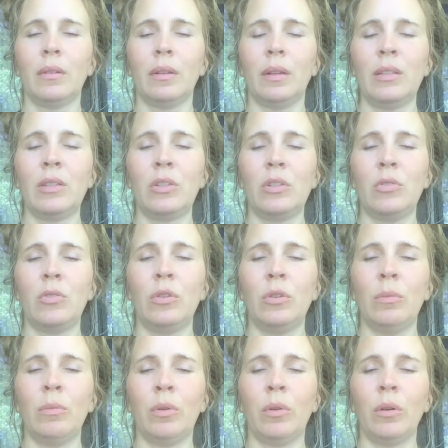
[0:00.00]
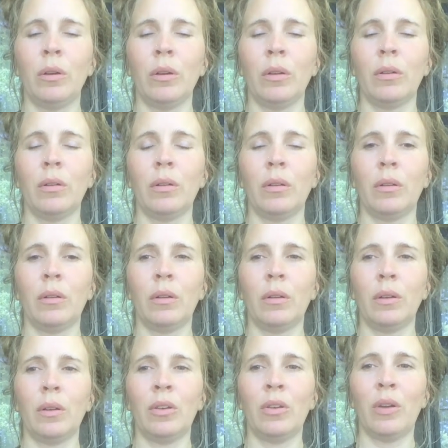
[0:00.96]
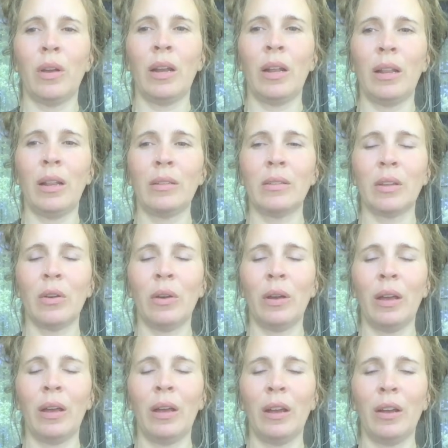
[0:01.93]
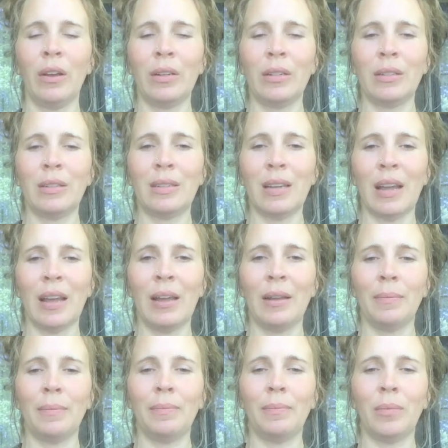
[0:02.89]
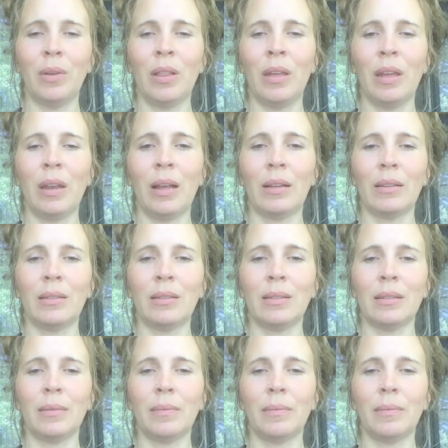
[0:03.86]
Let's do 2 more, creating this coherent state within us.